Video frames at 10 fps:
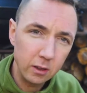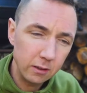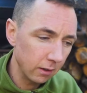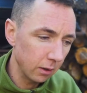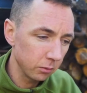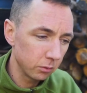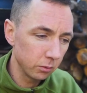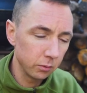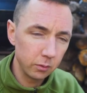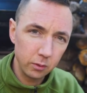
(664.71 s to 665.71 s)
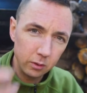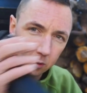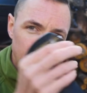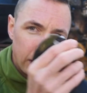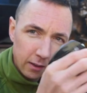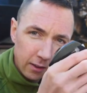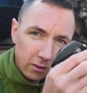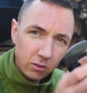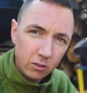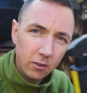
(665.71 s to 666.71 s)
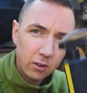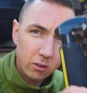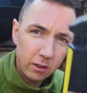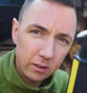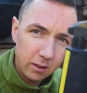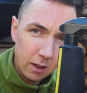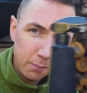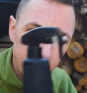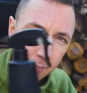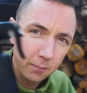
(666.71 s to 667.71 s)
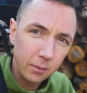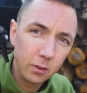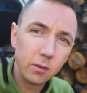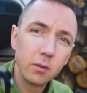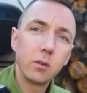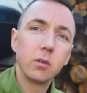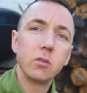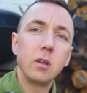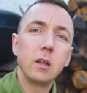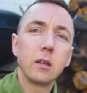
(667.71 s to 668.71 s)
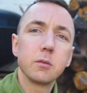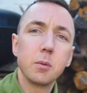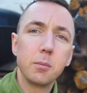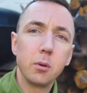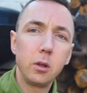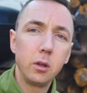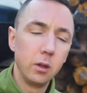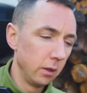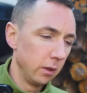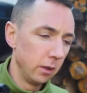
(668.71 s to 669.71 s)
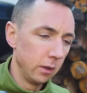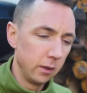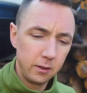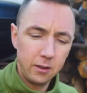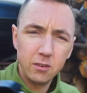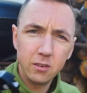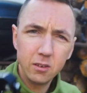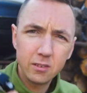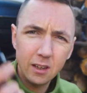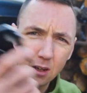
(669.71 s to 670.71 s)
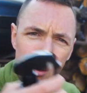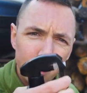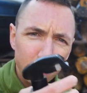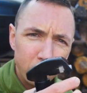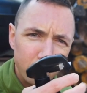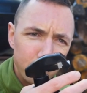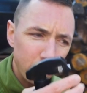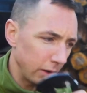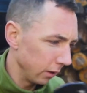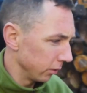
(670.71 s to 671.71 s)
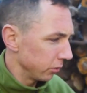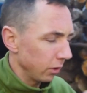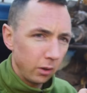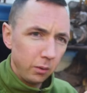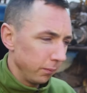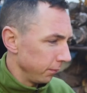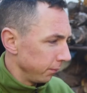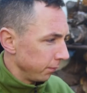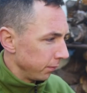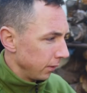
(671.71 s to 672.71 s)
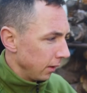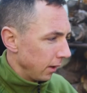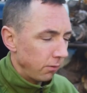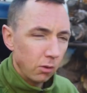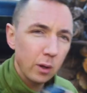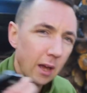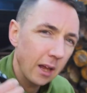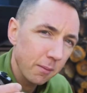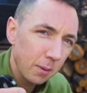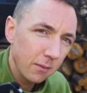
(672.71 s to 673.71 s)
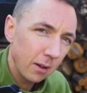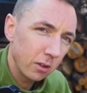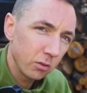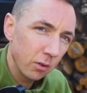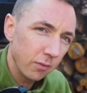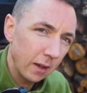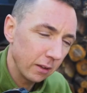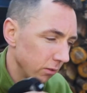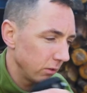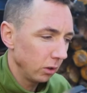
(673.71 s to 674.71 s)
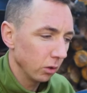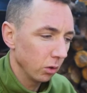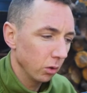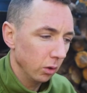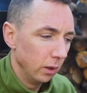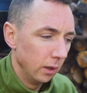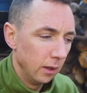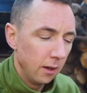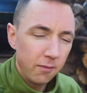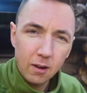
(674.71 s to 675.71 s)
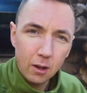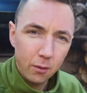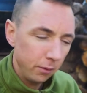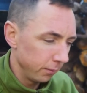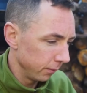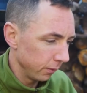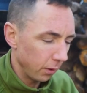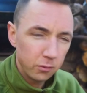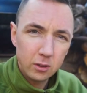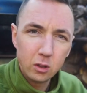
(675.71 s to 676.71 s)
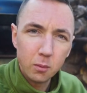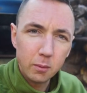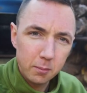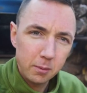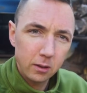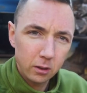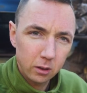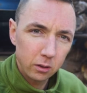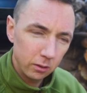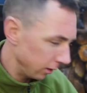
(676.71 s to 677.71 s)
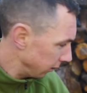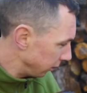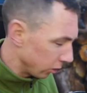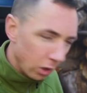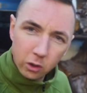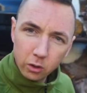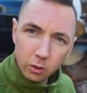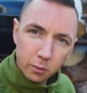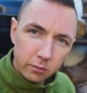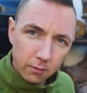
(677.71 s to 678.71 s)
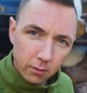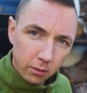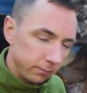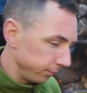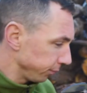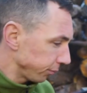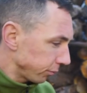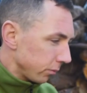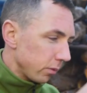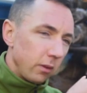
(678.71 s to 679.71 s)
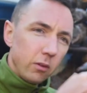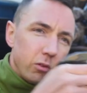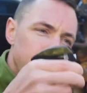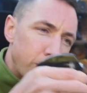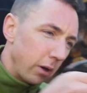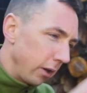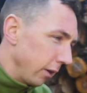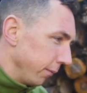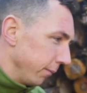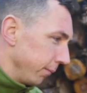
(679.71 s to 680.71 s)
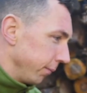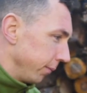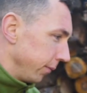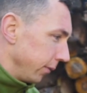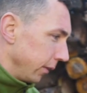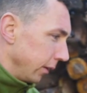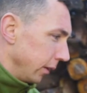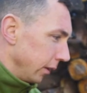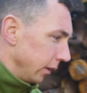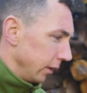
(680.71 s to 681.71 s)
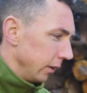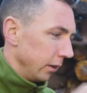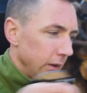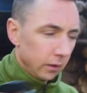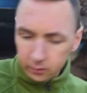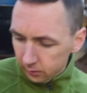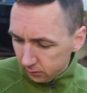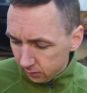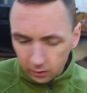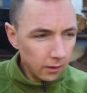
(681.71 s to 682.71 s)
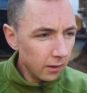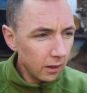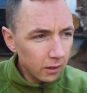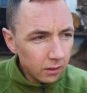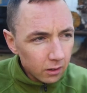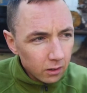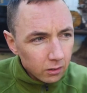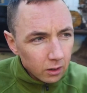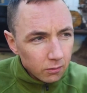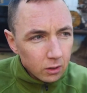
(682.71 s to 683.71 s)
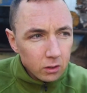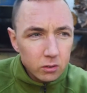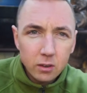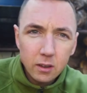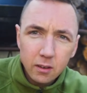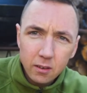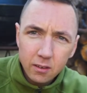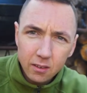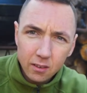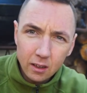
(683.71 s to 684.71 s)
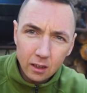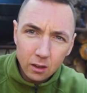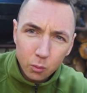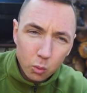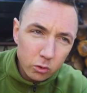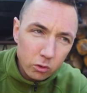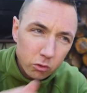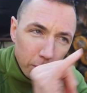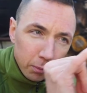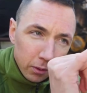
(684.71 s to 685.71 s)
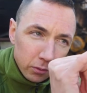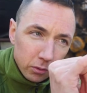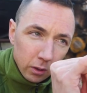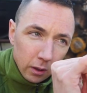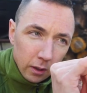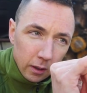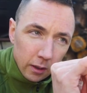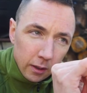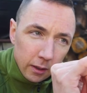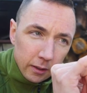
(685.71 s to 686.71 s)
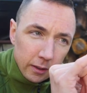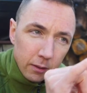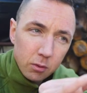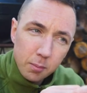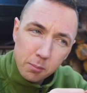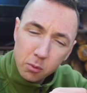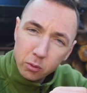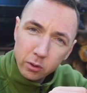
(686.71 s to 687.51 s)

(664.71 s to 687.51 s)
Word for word: details, this is another great tip. You can see it next to my body. This is a standard water spray. So if you want to add a bit of extra effect to your flower, obviously normally it would be in, the, in your garden or whatever, spray it. And then, I don't know if you can see, the little water droplets gives a bit more